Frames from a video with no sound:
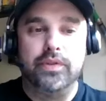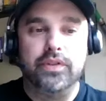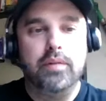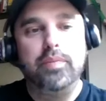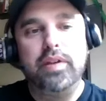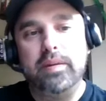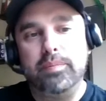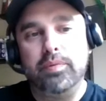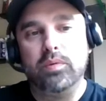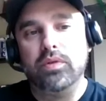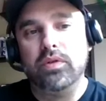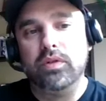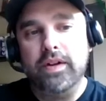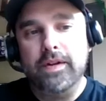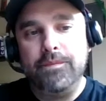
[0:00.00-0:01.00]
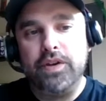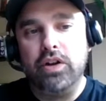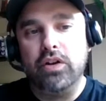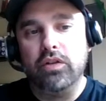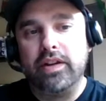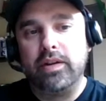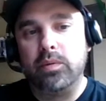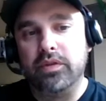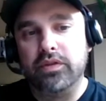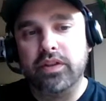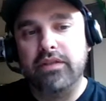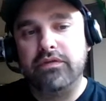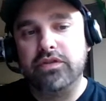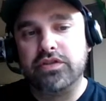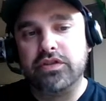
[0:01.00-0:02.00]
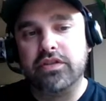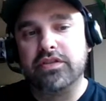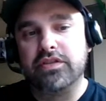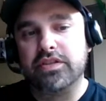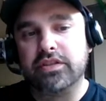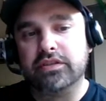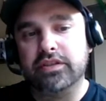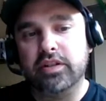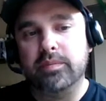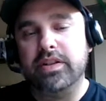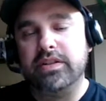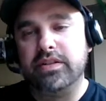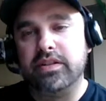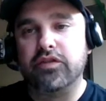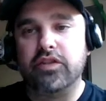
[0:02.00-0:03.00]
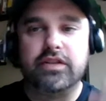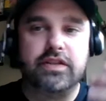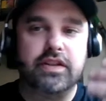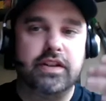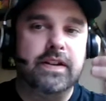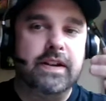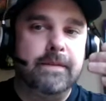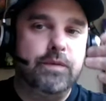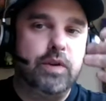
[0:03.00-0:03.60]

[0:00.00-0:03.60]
Some people will, like with life insurance, it's a little bit different to,